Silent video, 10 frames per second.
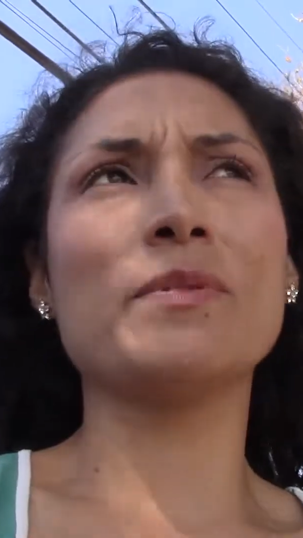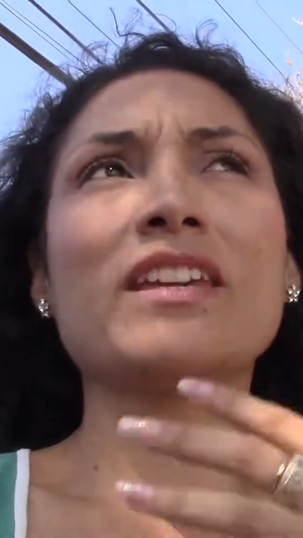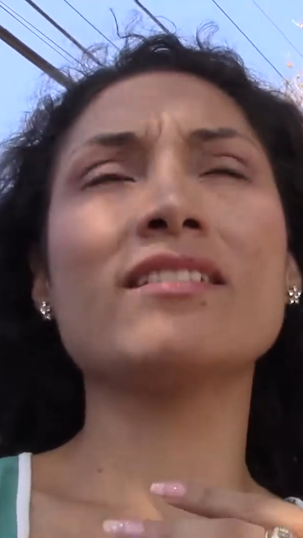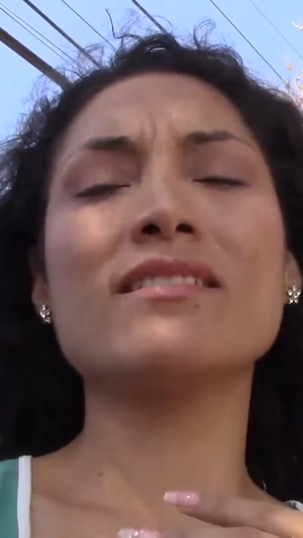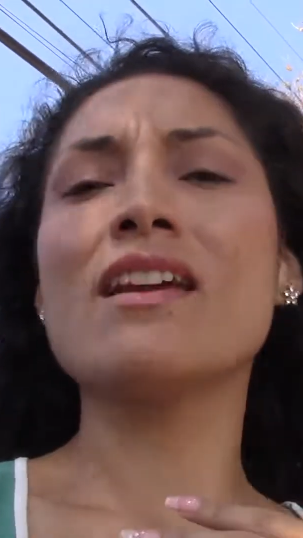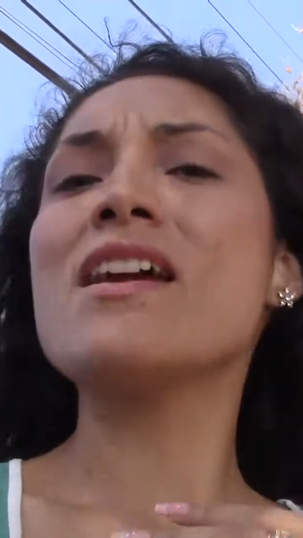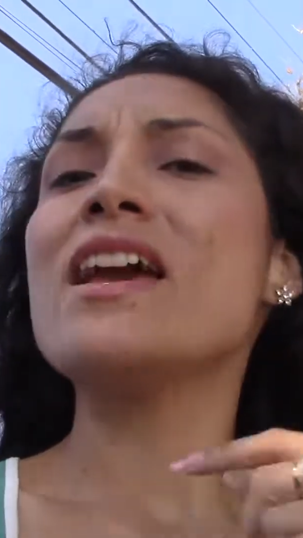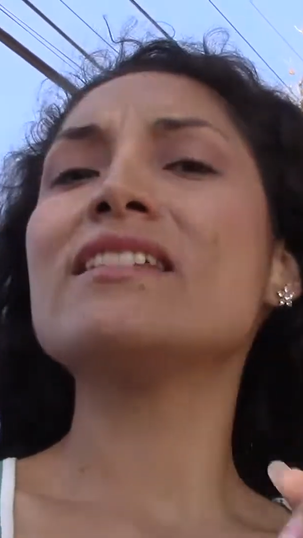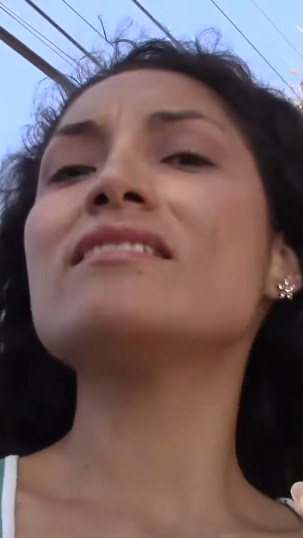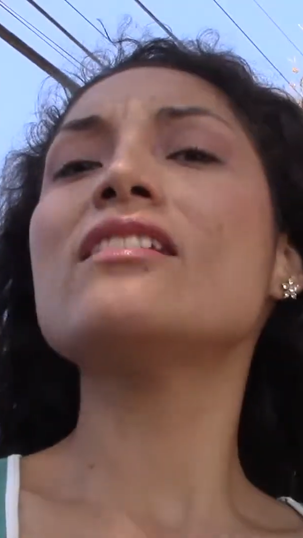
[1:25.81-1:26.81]
because
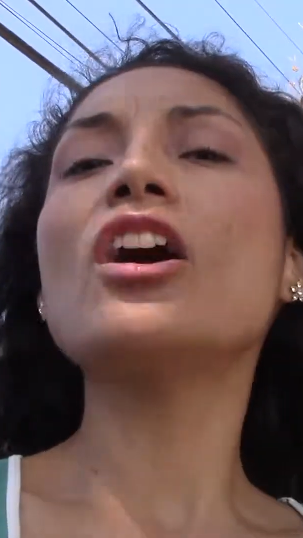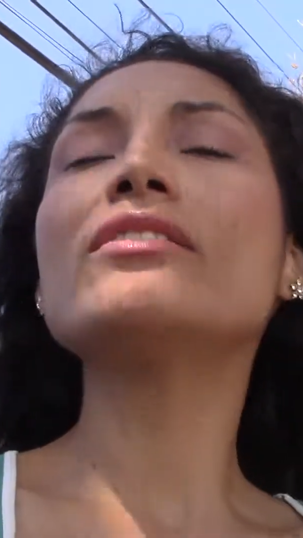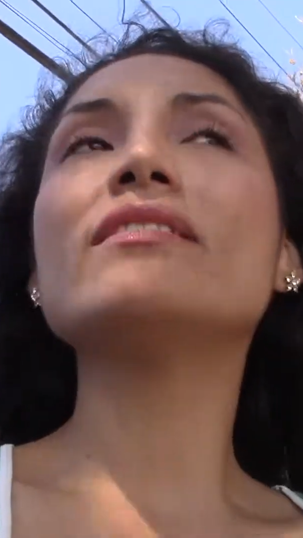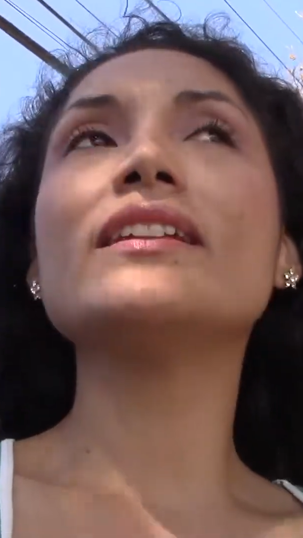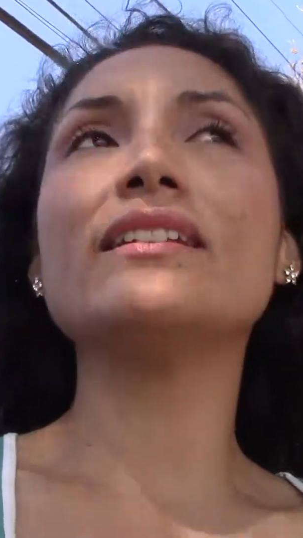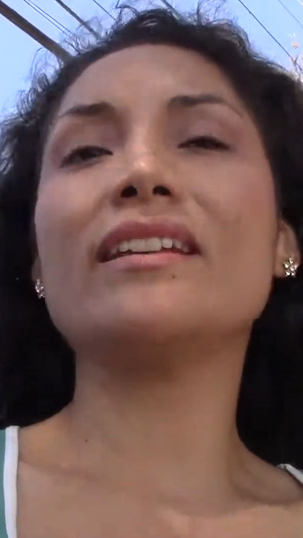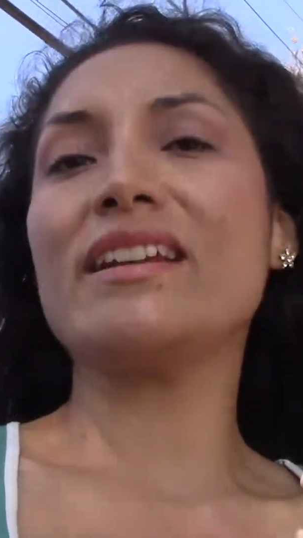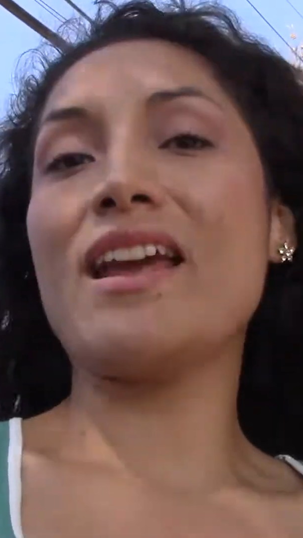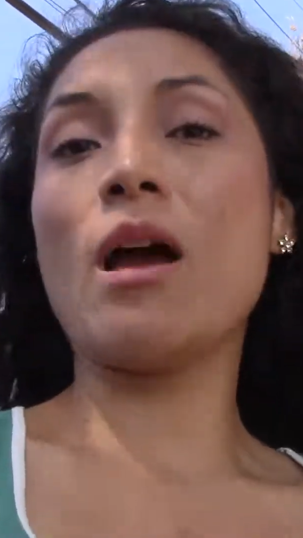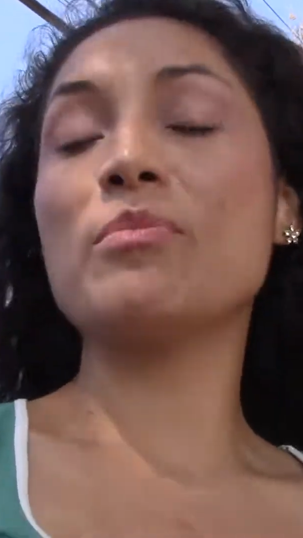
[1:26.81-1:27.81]
it's not that
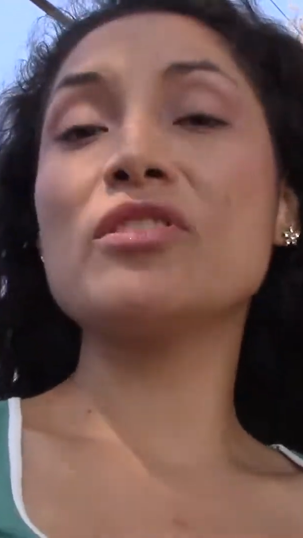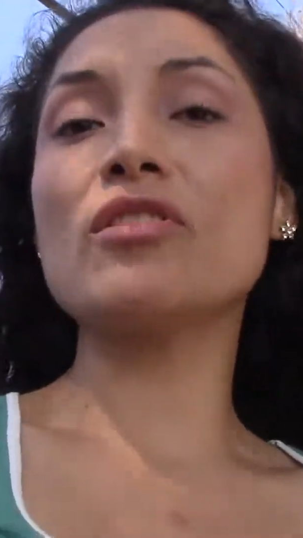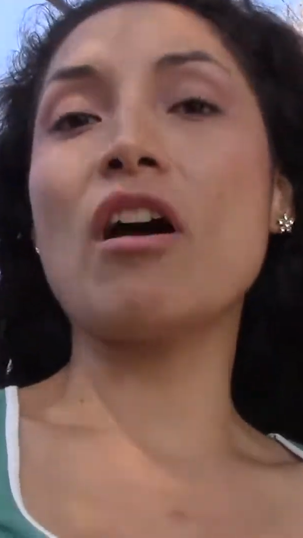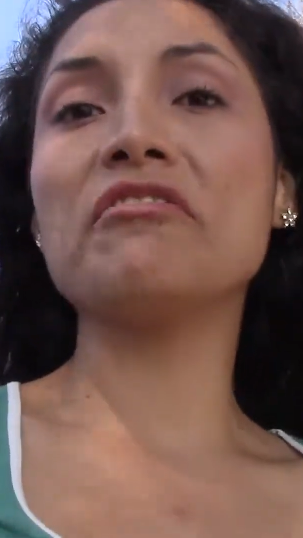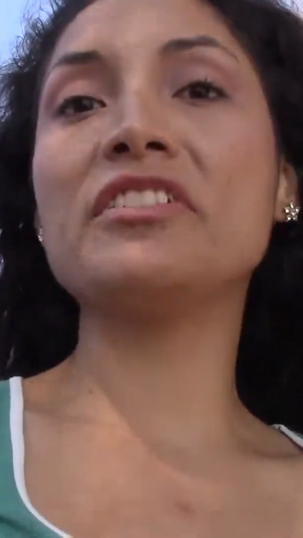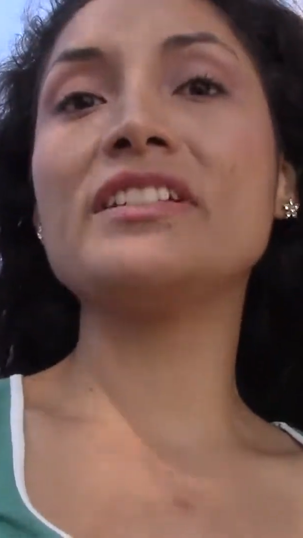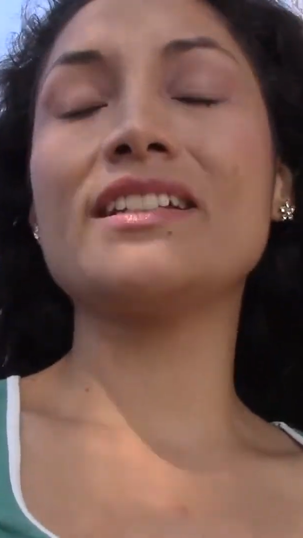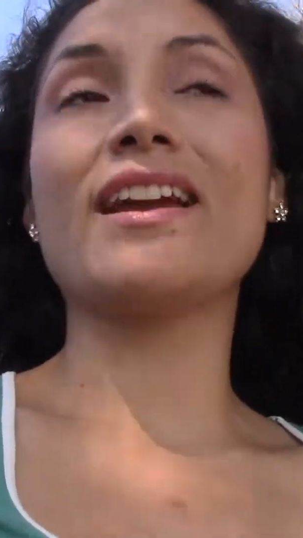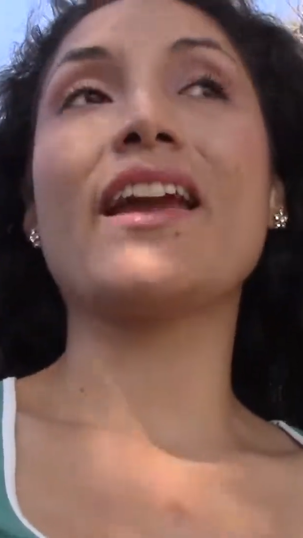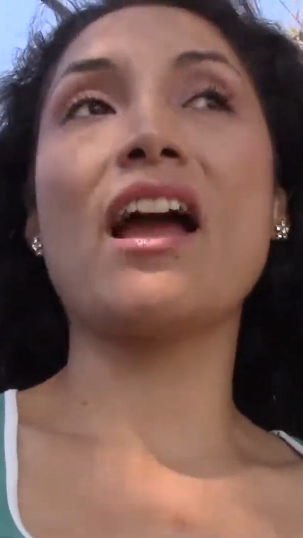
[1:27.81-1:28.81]
it happens often
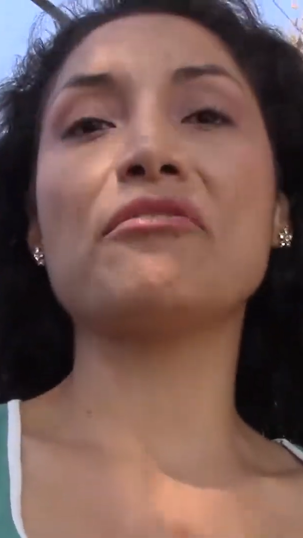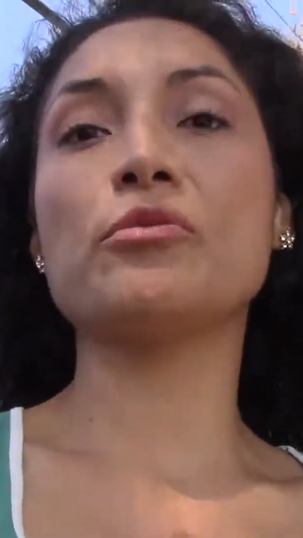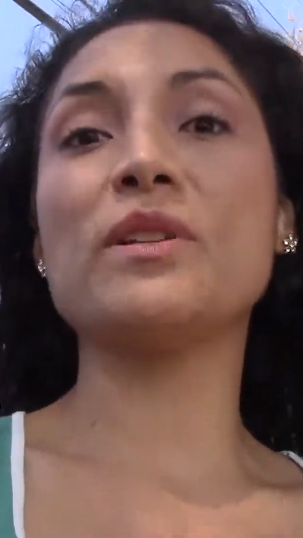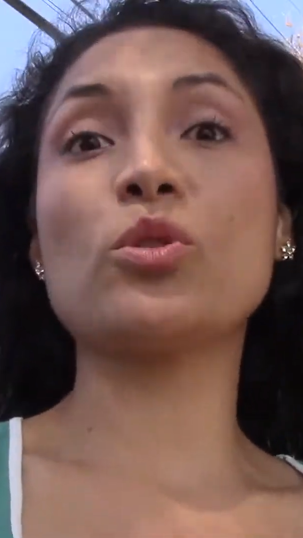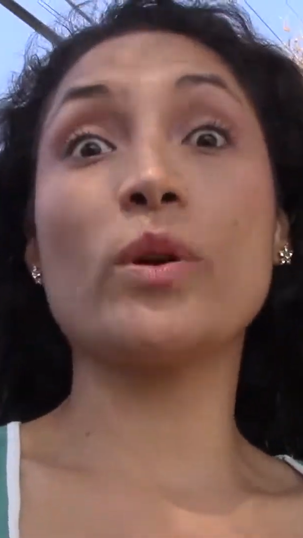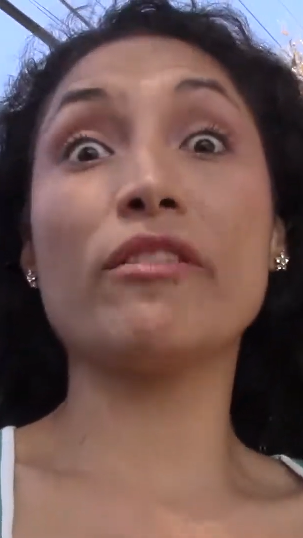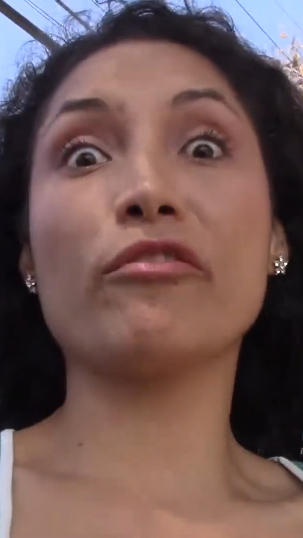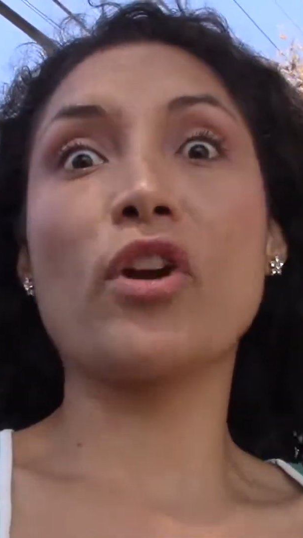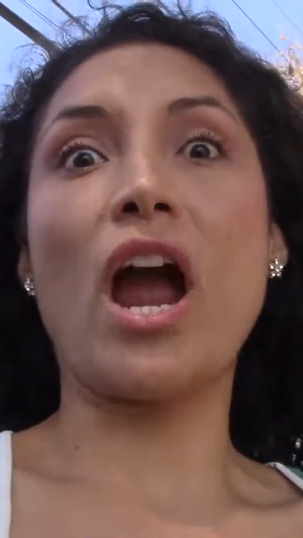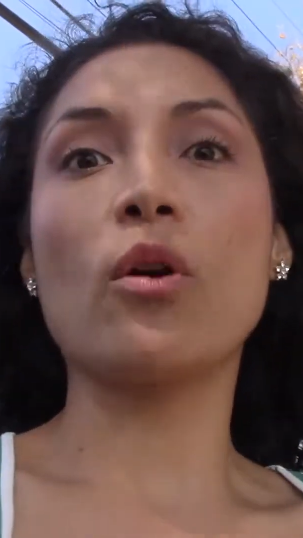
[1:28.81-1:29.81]
that I have to be
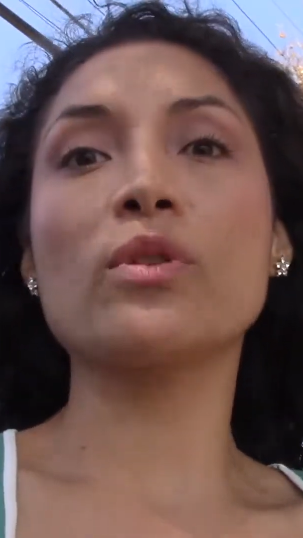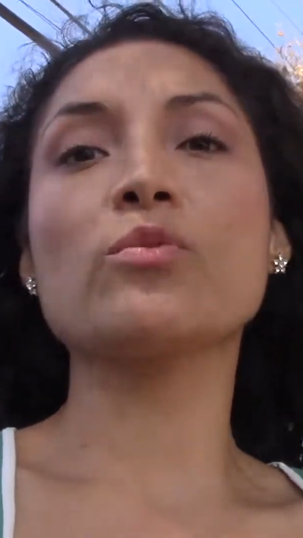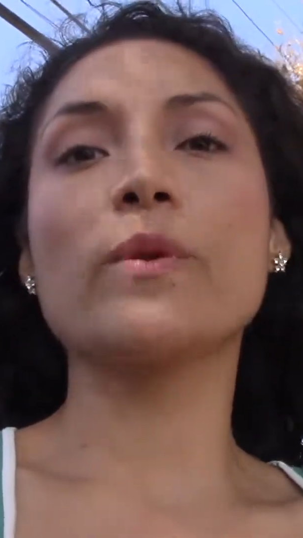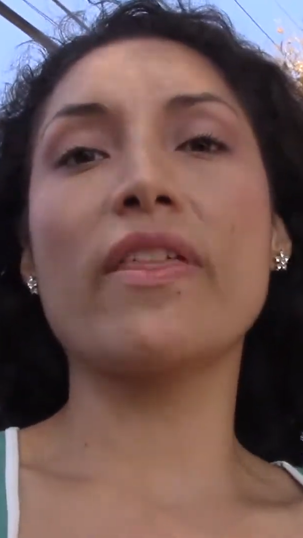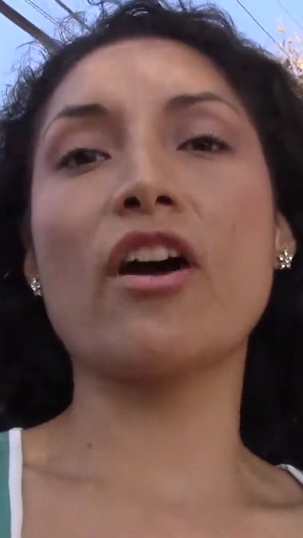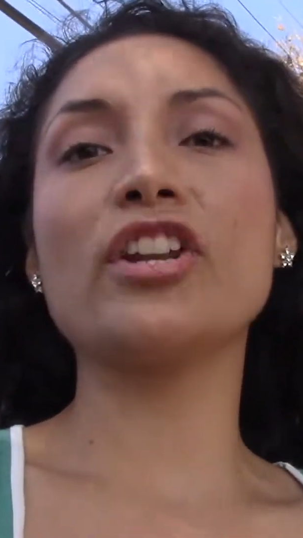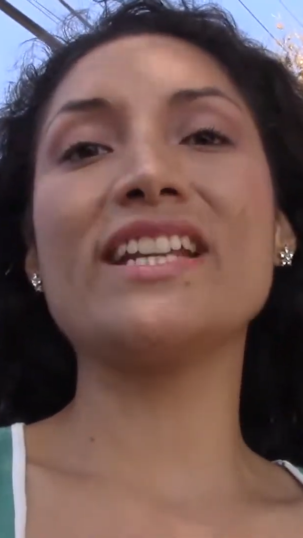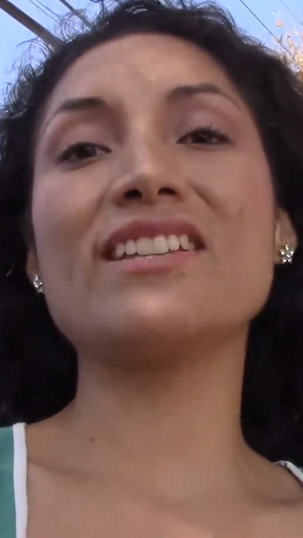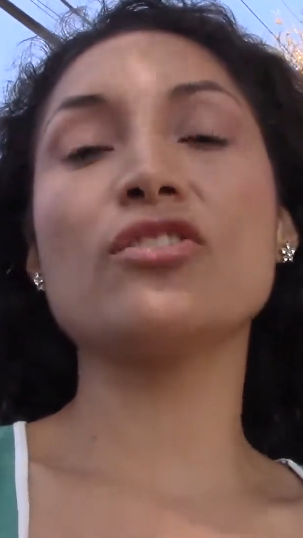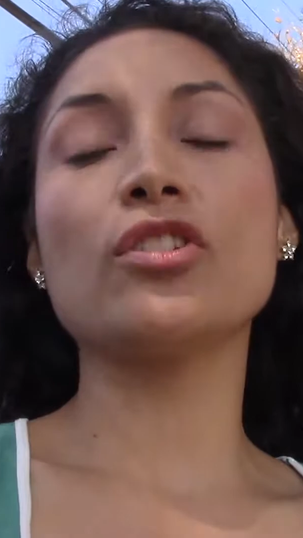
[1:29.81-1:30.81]
24 hours without
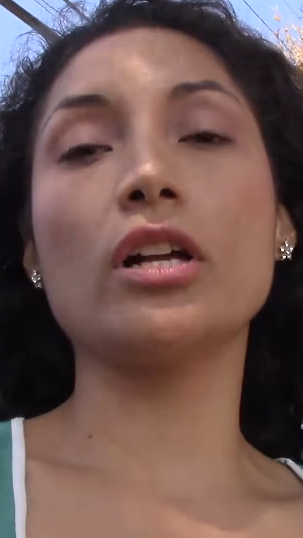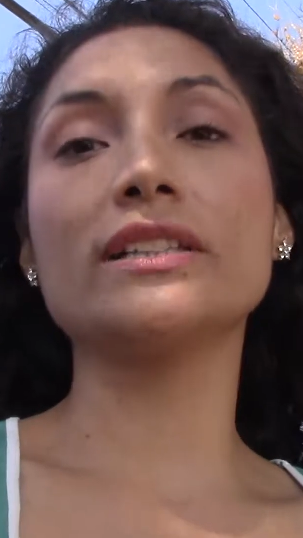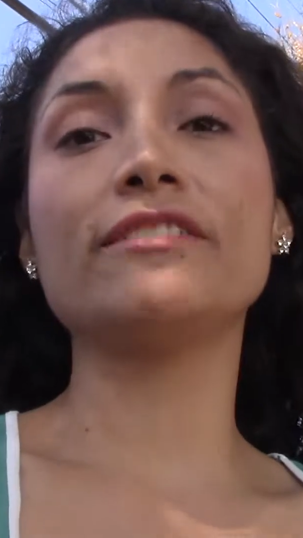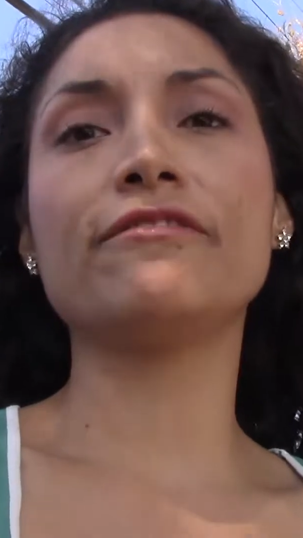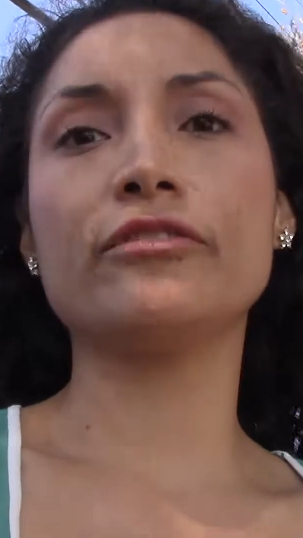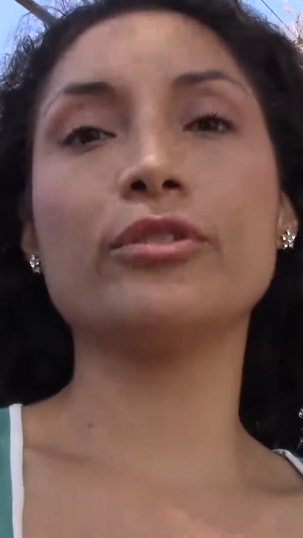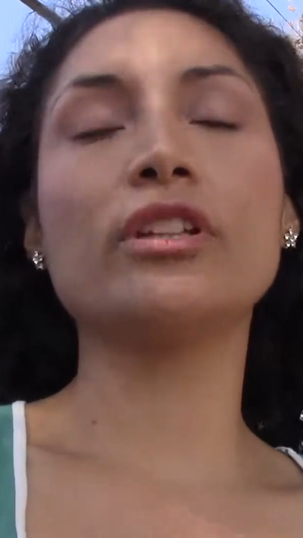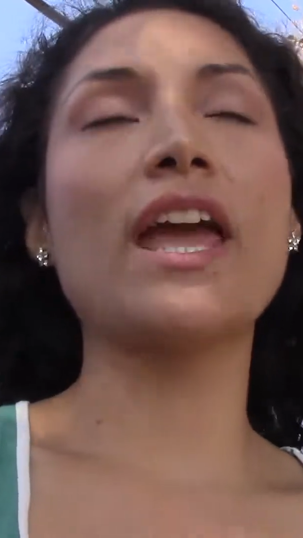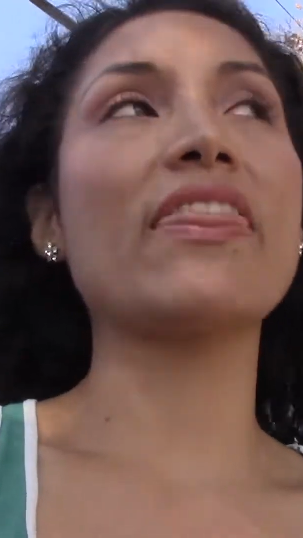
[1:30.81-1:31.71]
any solid food